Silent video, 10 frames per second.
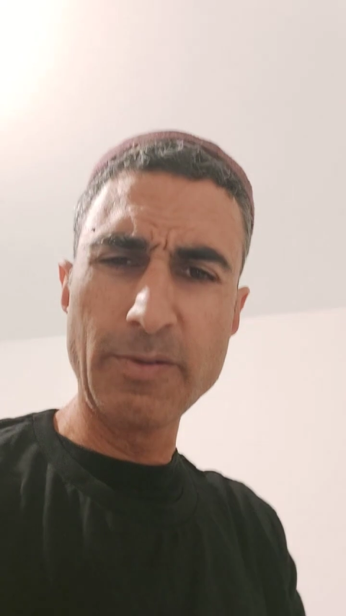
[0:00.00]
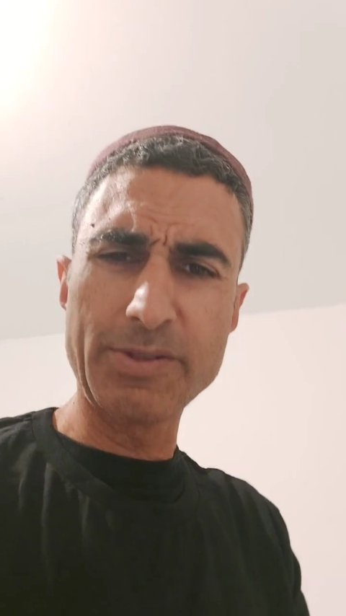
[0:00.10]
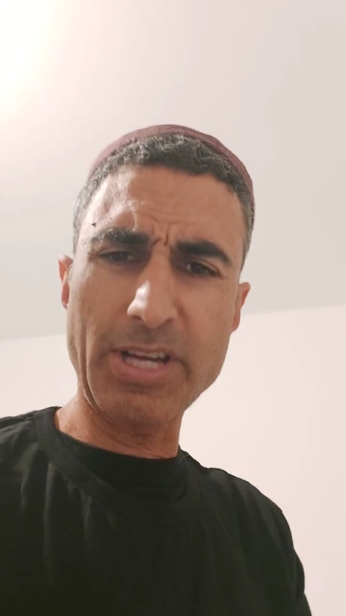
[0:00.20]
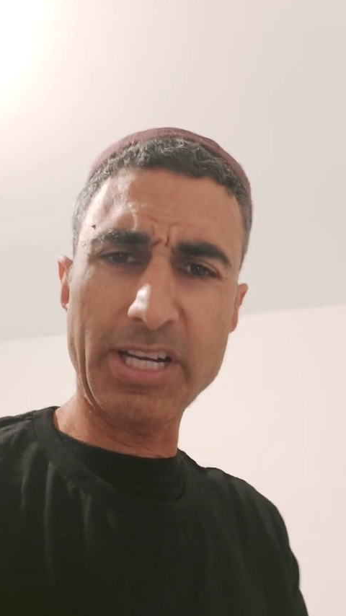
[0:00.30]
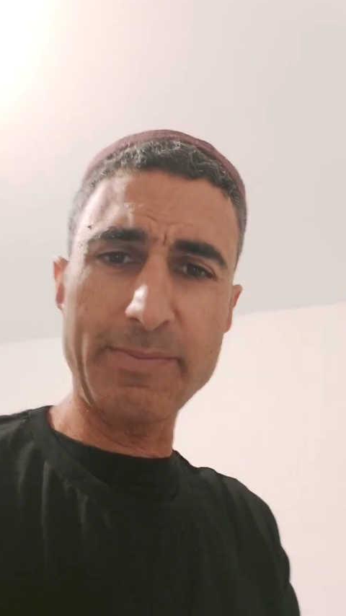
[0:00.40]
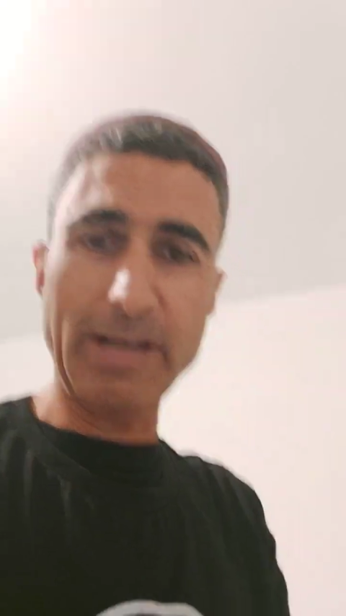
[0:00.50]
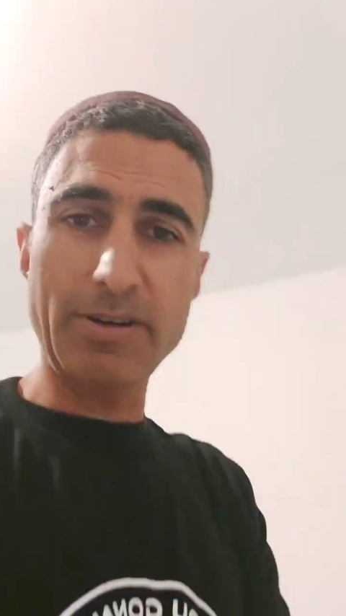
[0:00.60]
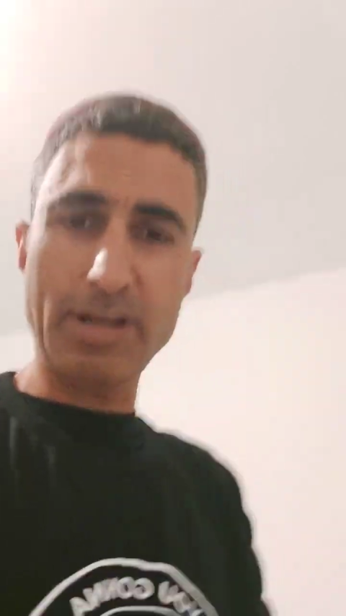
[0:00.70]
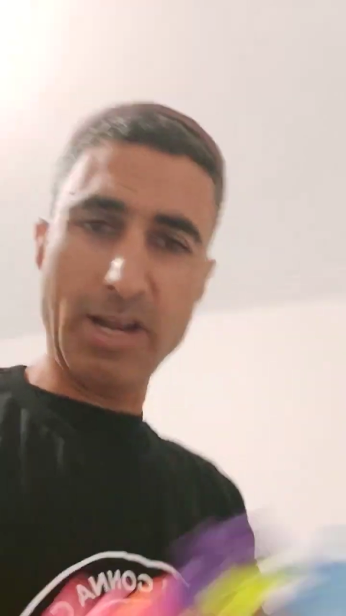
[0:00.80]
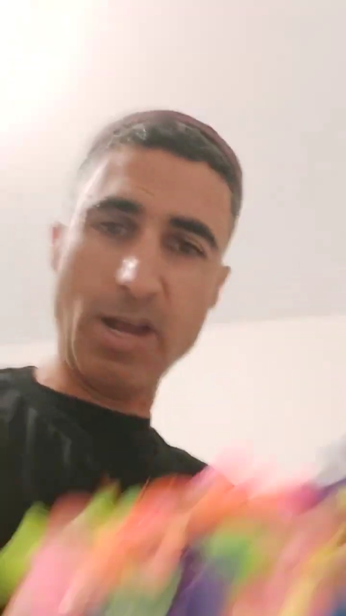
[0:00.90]
we'll talk about
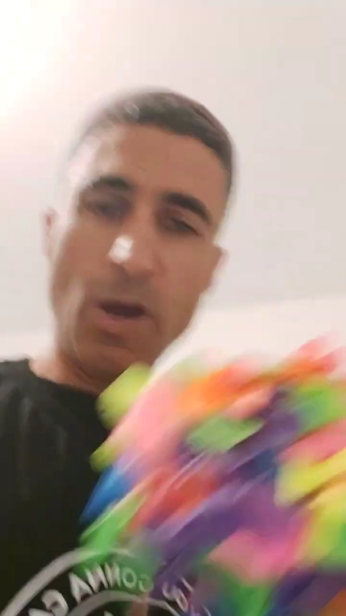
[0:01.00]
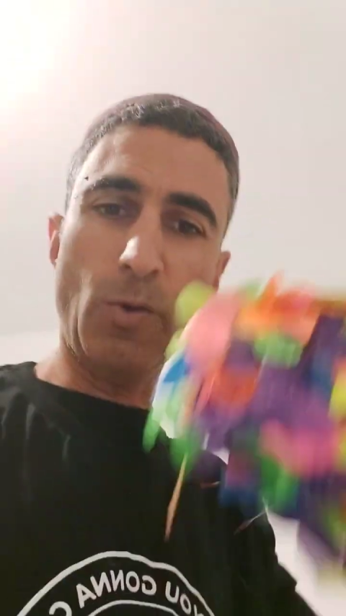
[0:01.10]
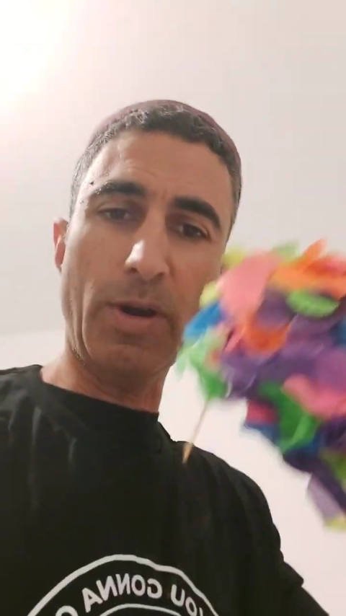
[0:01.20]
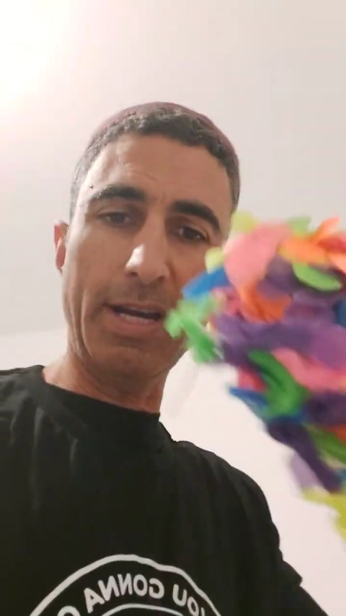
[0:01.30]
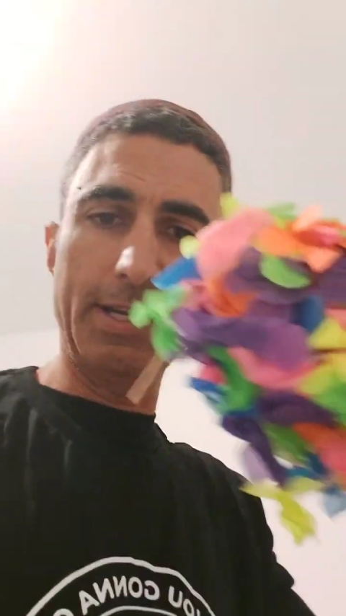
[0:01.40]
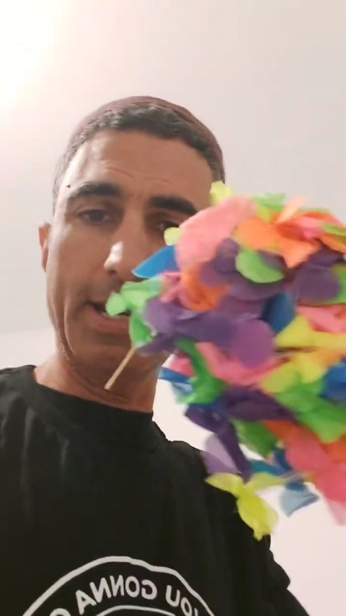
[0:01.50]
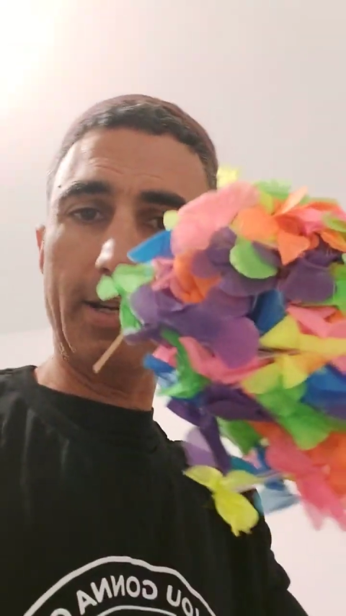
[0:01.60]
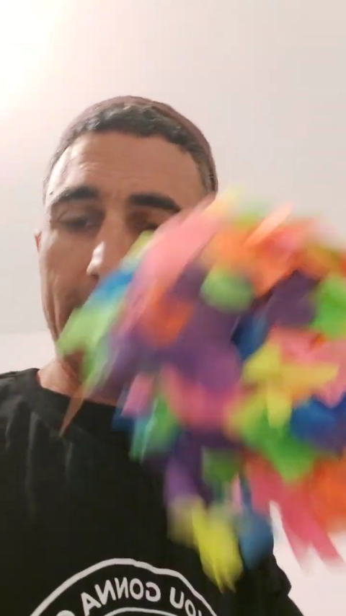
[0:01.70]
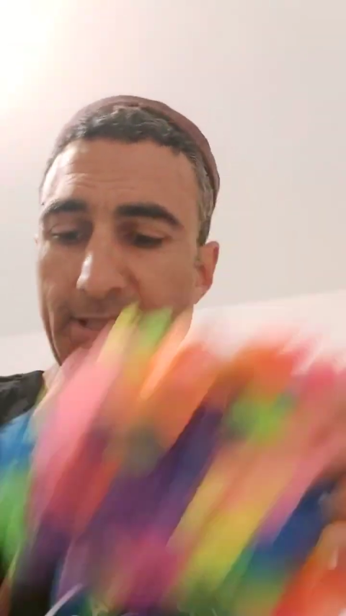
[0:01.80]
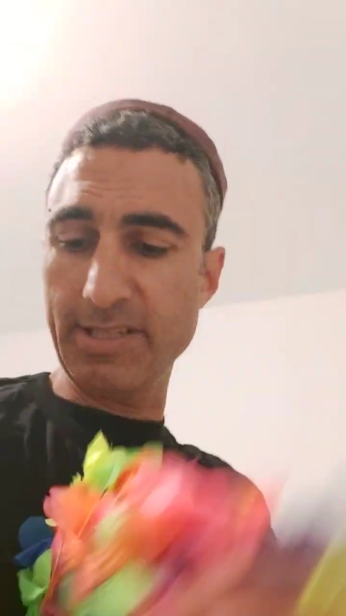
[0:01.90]
Hawaiian
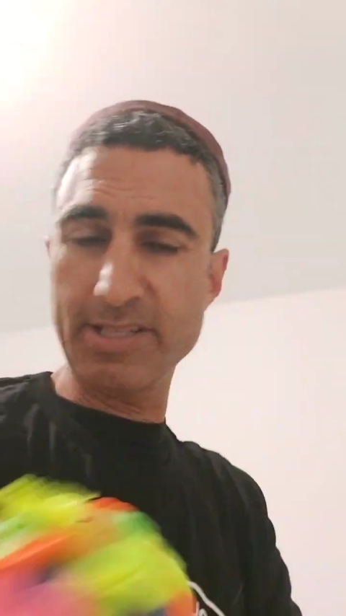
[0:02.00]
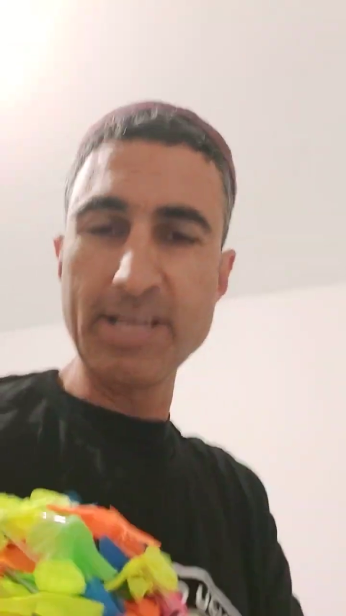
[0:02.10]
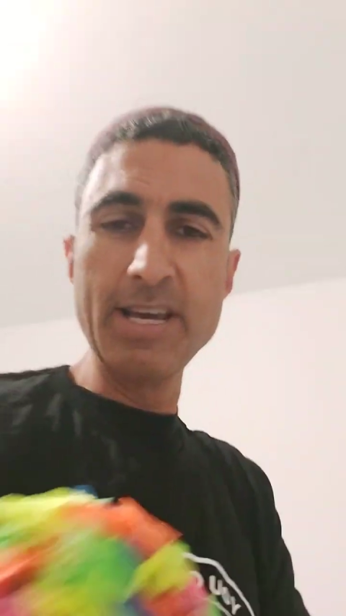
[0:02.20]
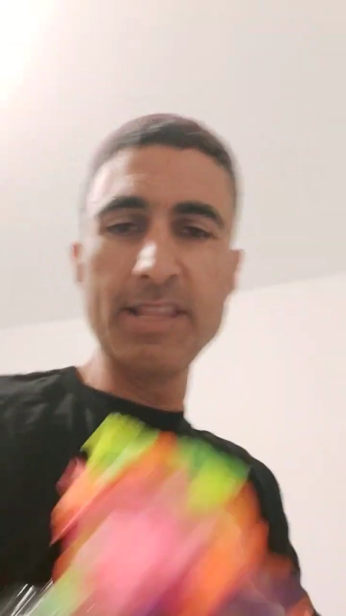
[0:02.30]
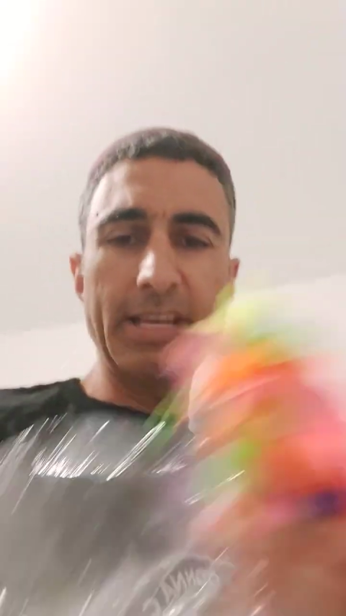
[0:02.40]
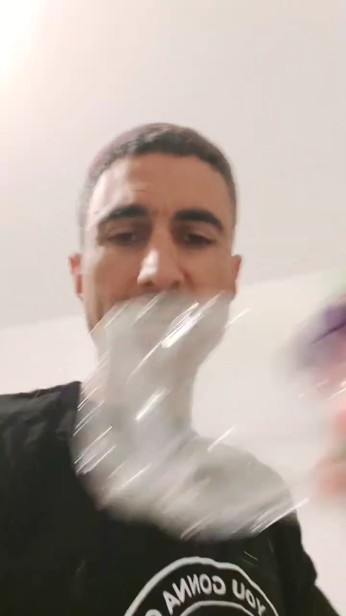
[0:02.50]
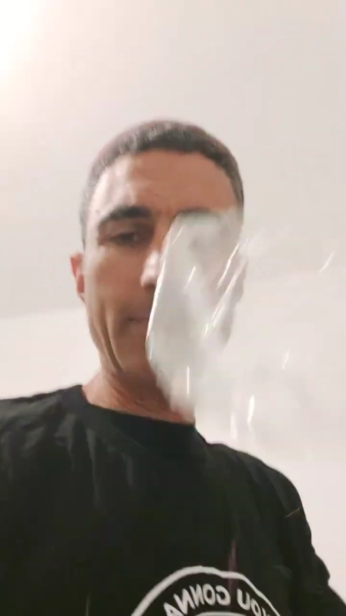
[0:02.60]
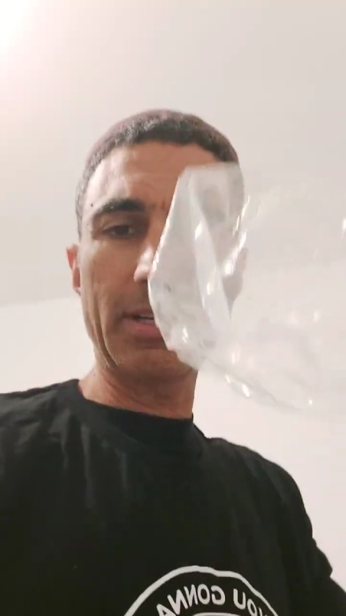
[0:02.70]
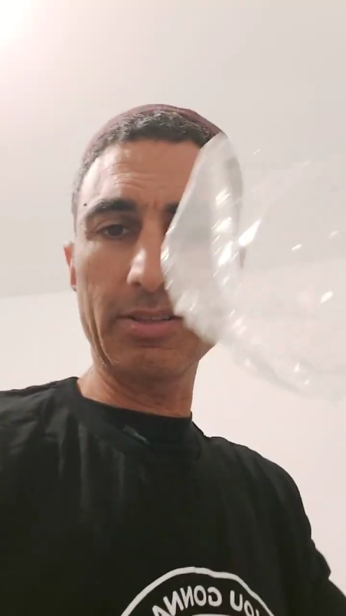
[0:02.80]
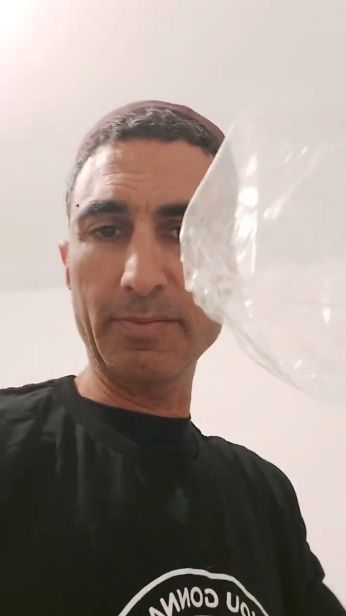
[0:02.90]
necklaces. They
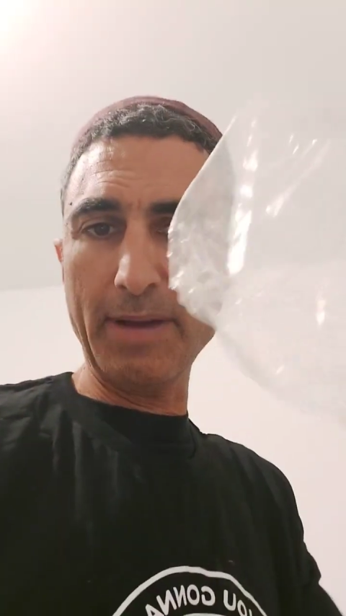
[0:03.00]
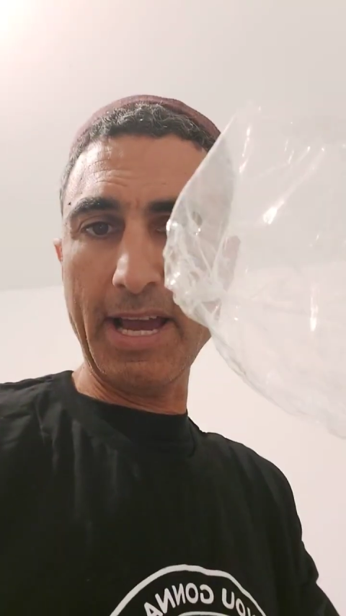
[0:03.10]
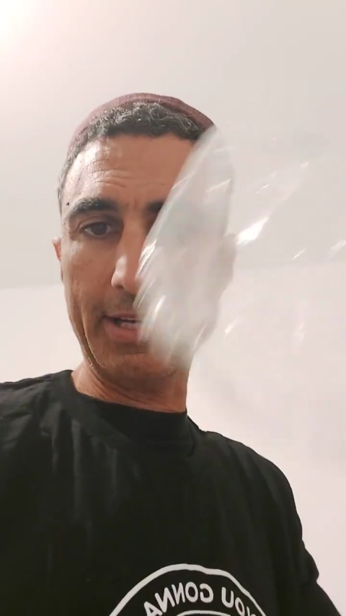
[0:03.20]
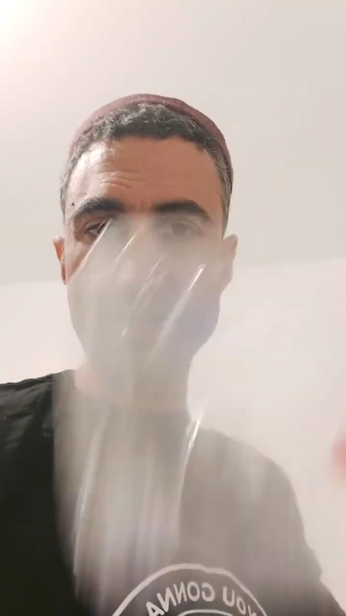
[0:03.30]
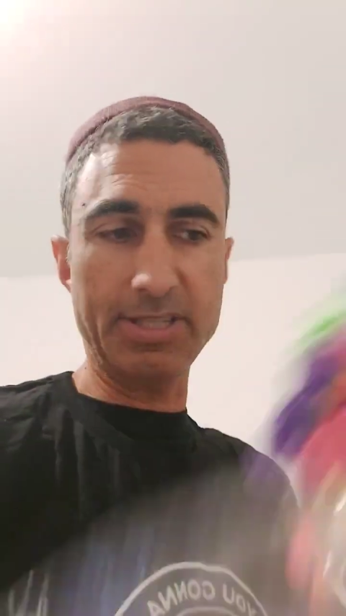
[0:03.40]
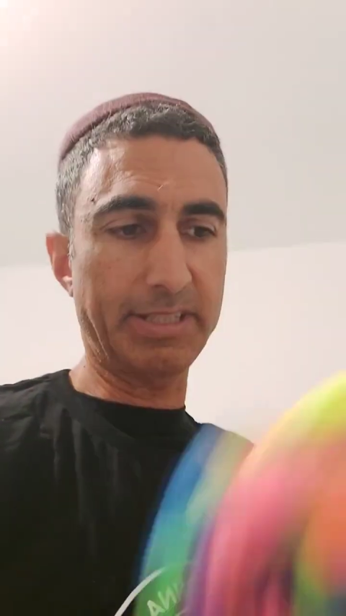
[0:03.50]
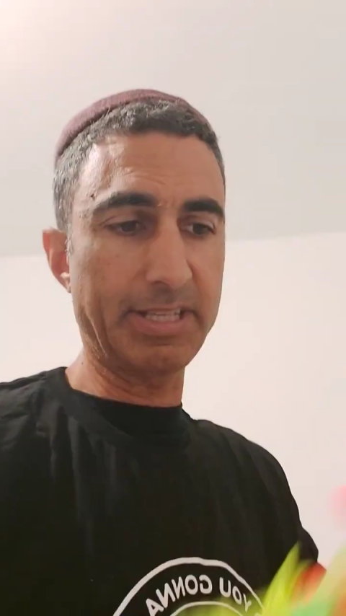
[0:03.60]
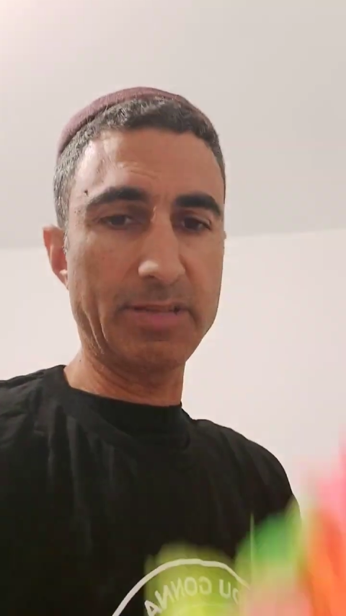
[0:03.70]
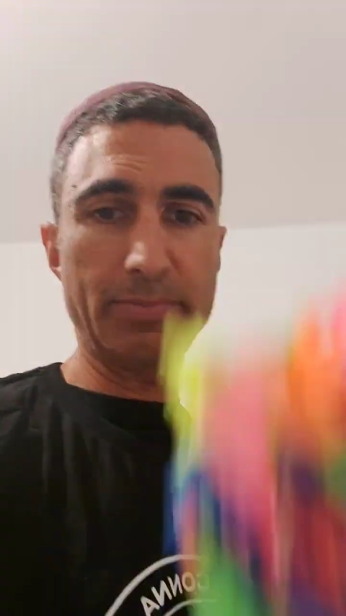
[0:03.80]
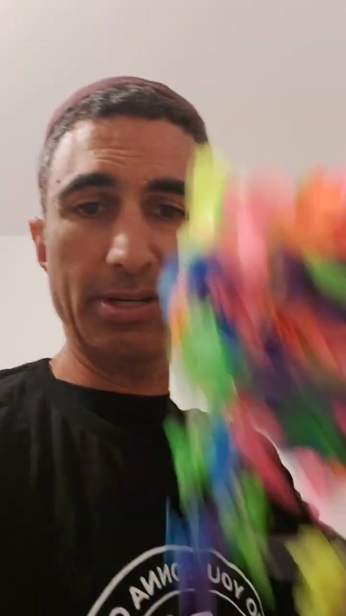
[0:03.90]
come in a little package like
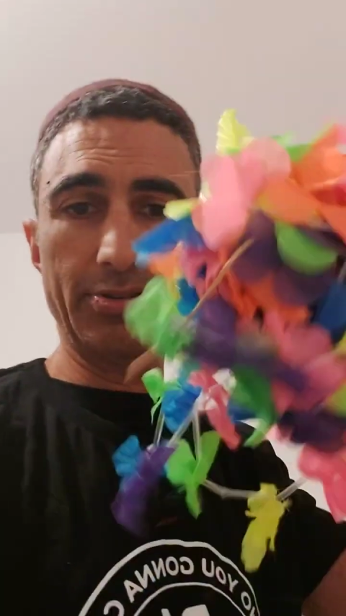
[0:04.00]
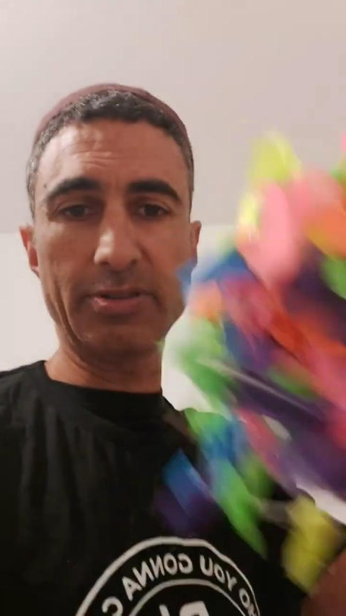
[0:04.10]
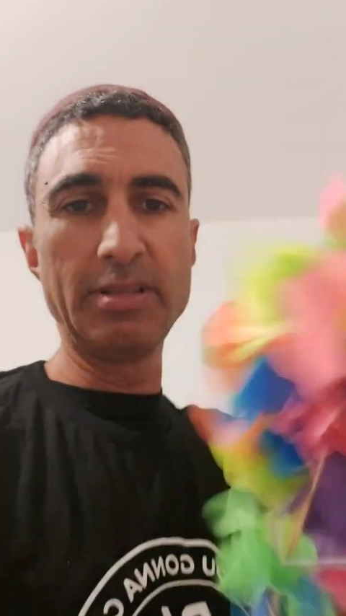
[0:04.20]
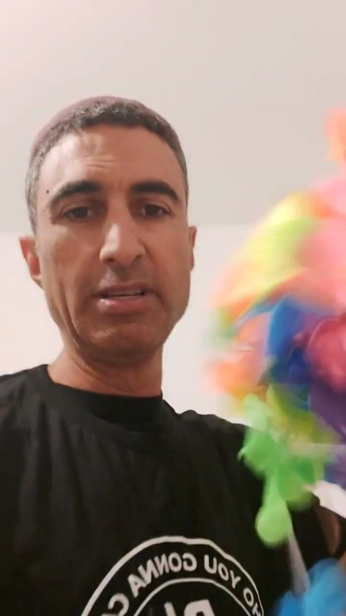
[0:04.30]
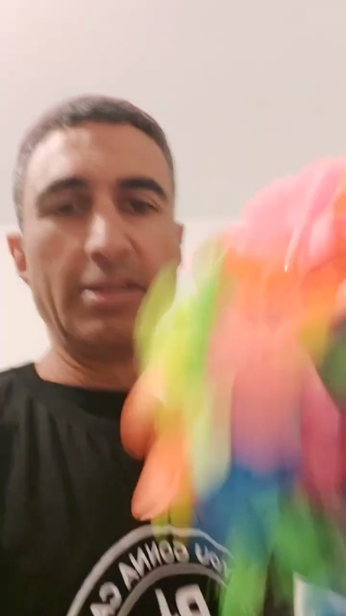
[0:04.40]
this, a bundle,